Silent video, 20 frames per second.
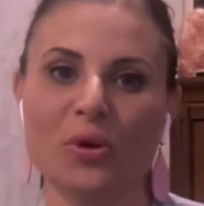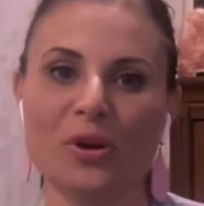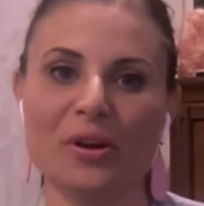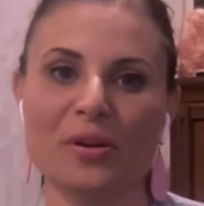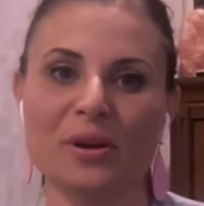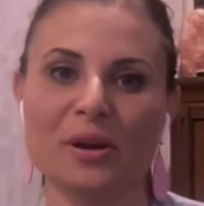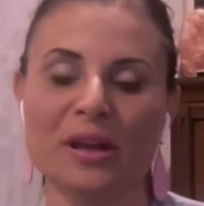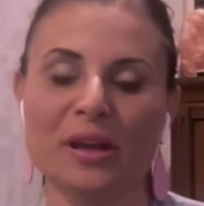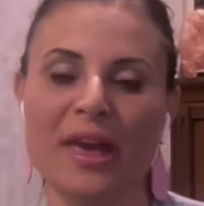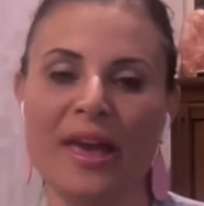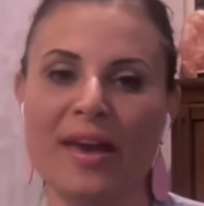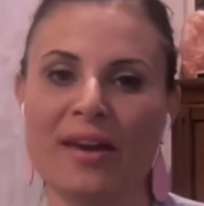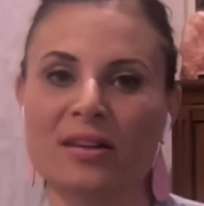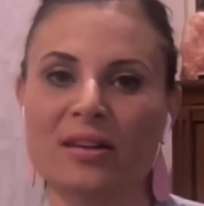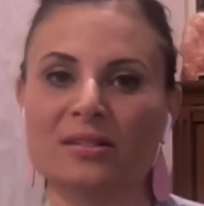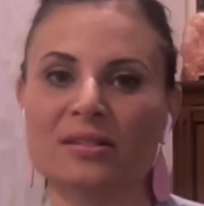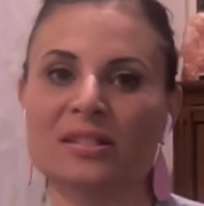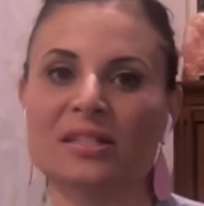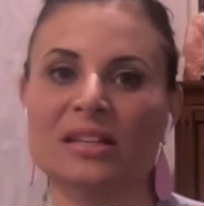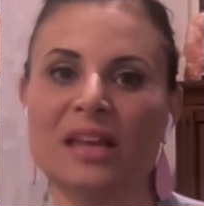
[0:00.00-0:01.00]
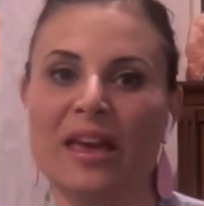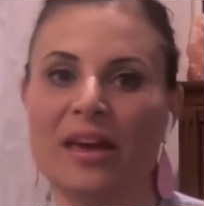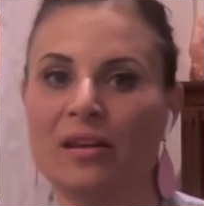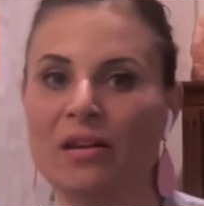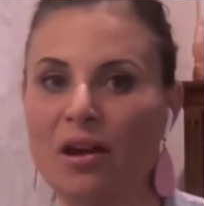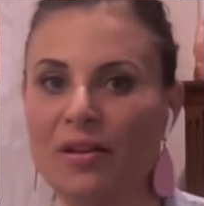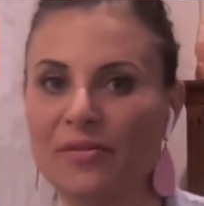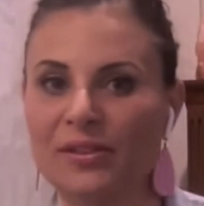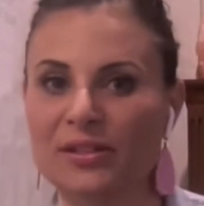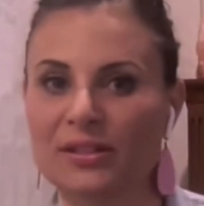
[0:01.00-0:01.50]
Before,
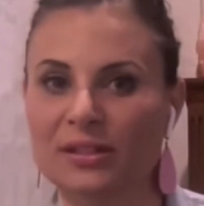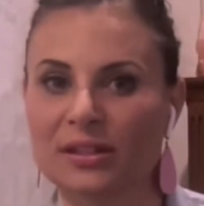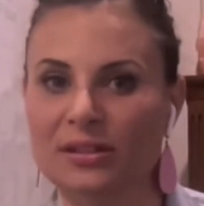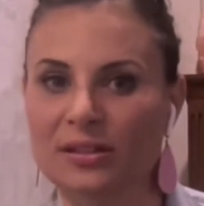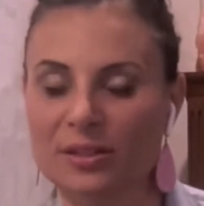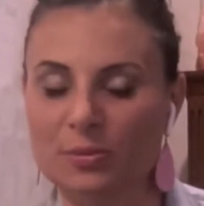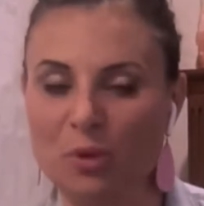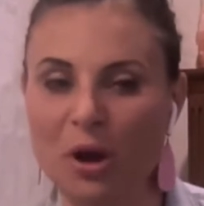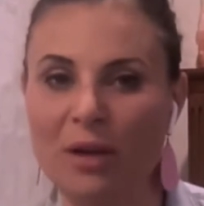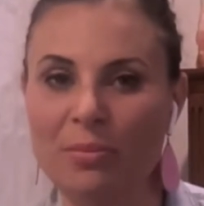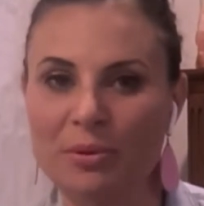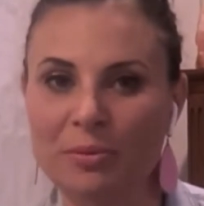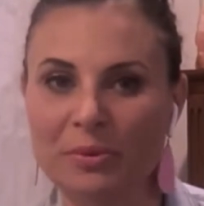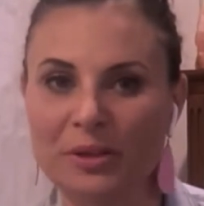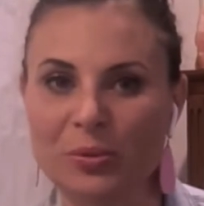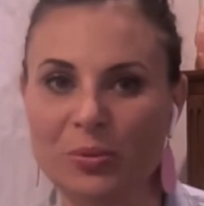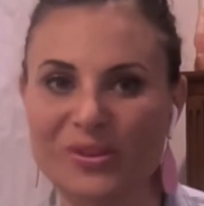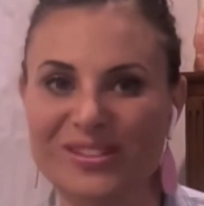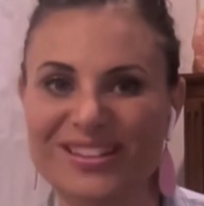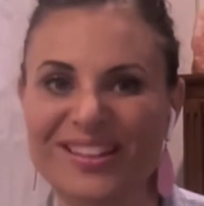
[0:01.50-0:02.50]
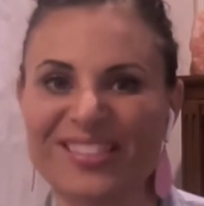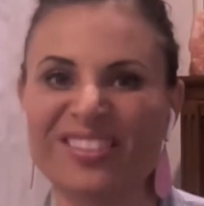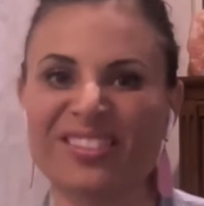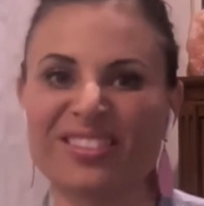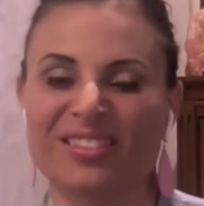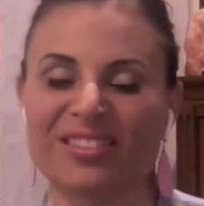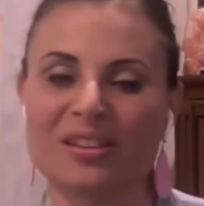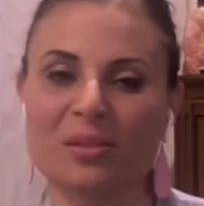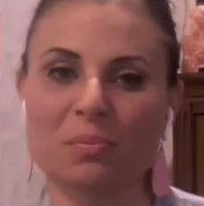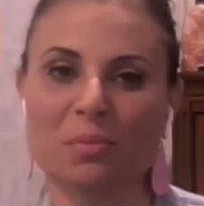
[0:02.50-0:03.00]
and obviously this probably
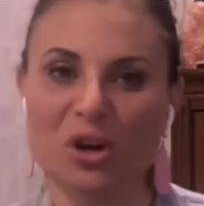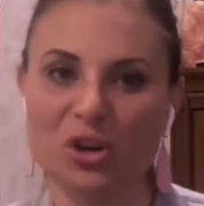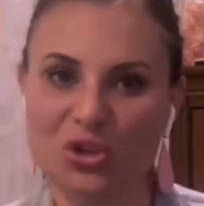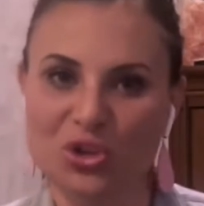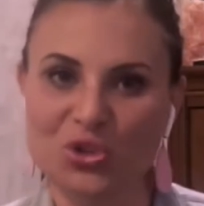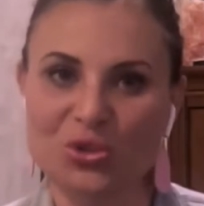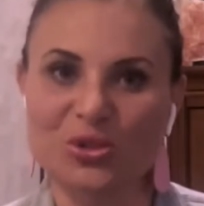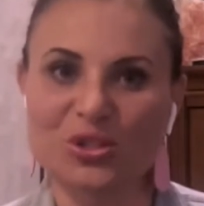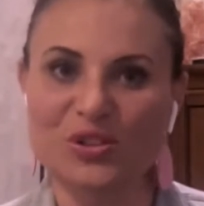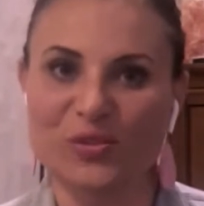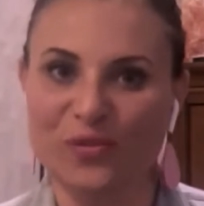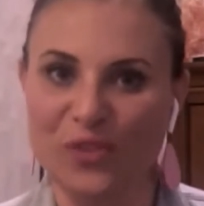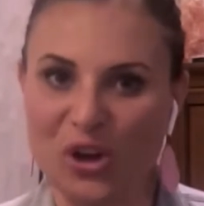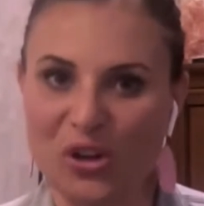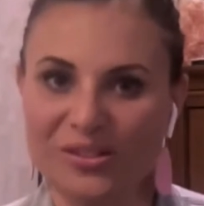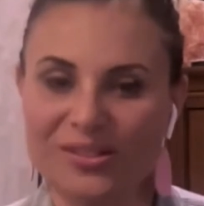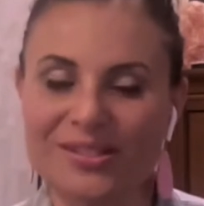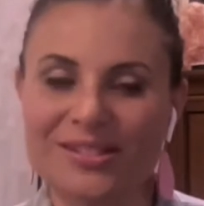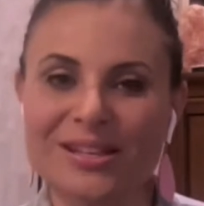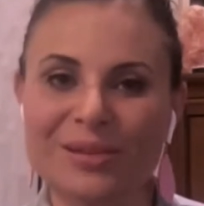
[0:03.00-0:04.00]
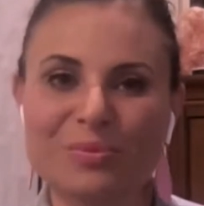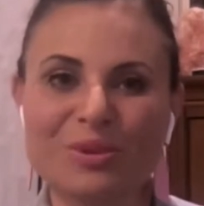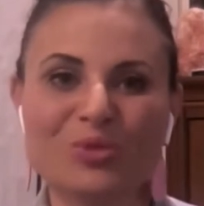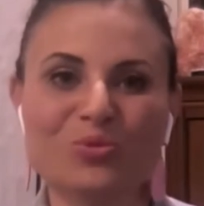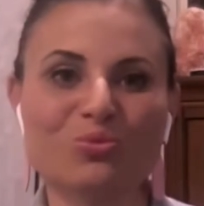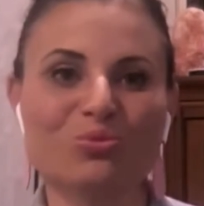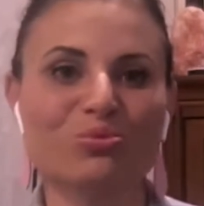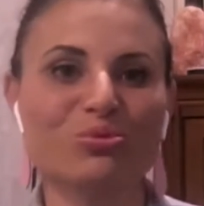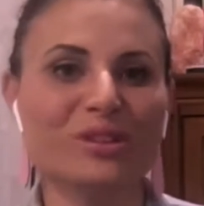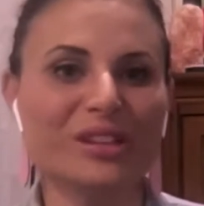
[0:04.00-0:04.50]
wasn't the marshal's fault.
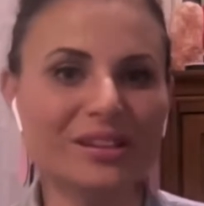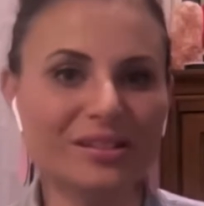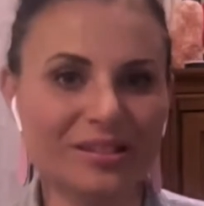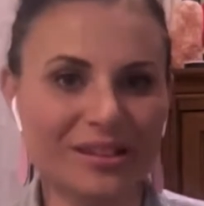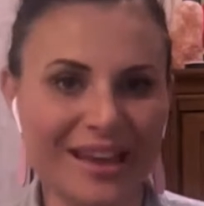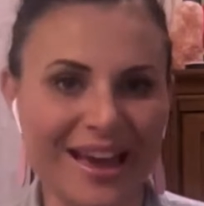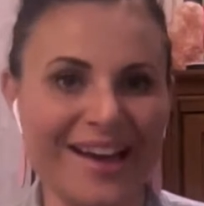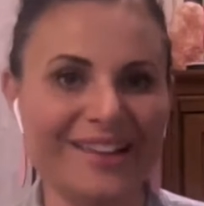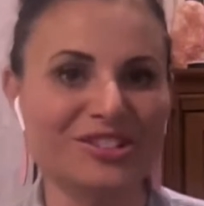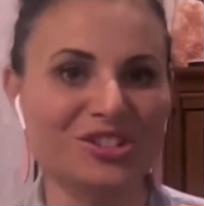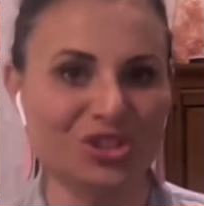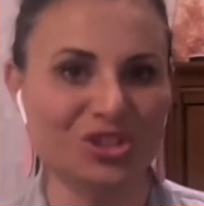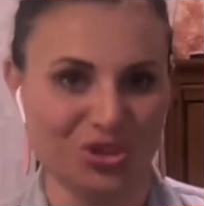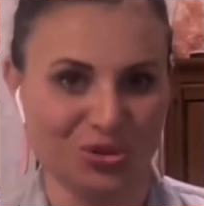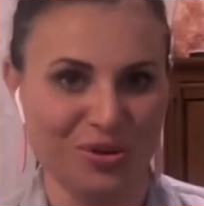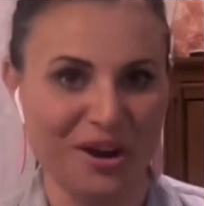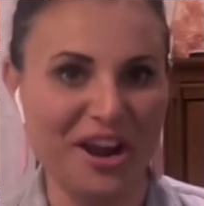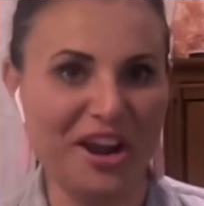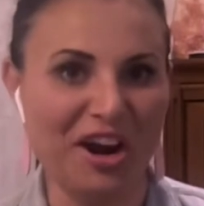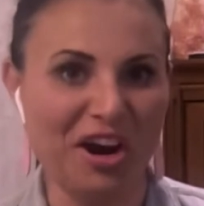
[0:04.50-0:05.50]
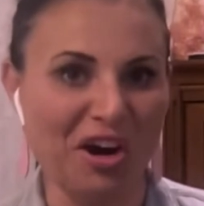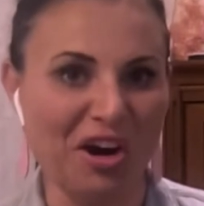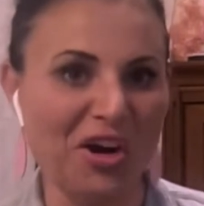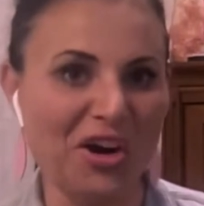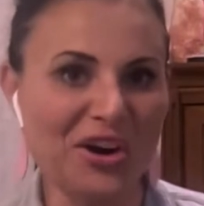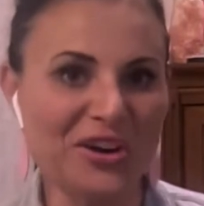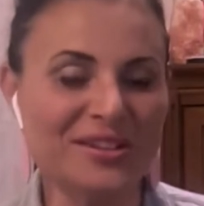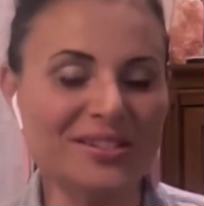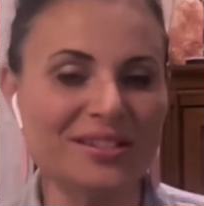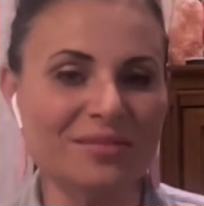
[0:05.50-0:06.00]
Someone really had to try
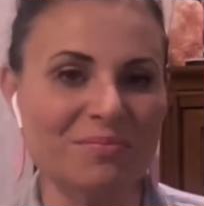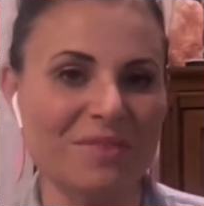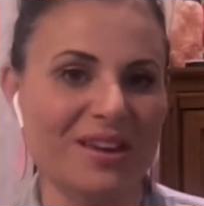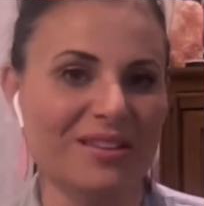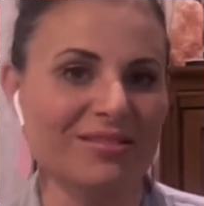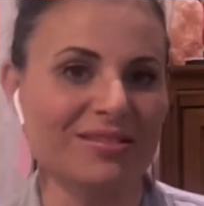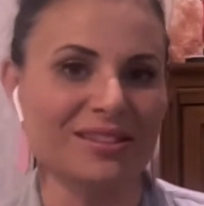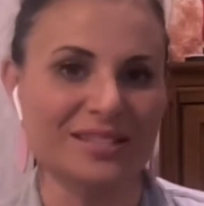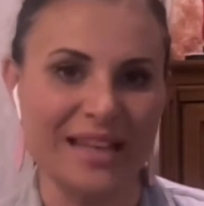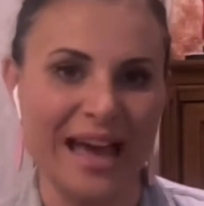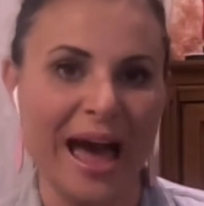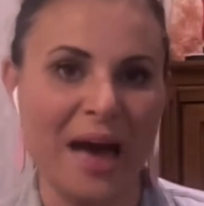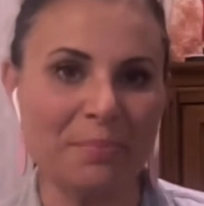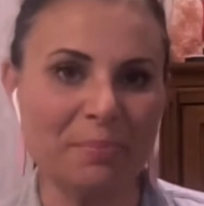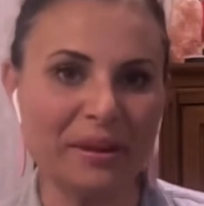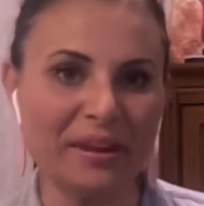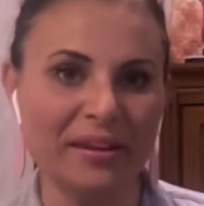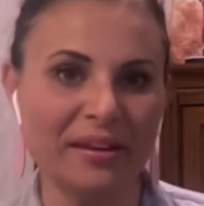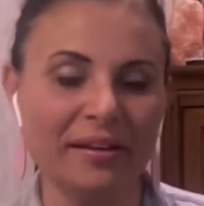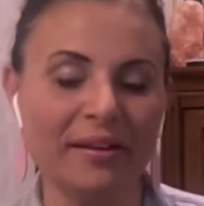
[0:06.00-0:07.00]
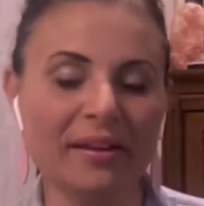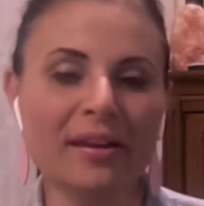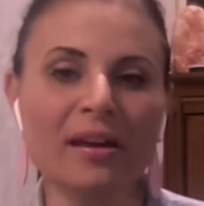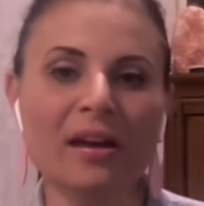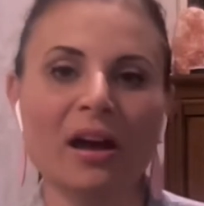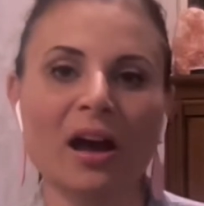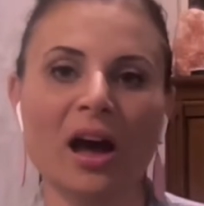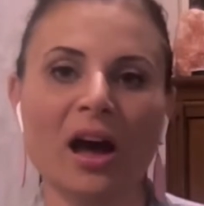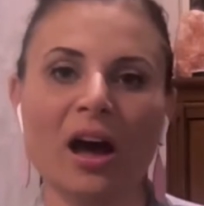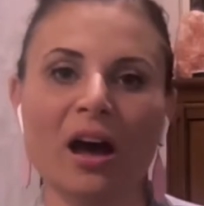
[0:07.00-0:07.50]
hard to make this happen.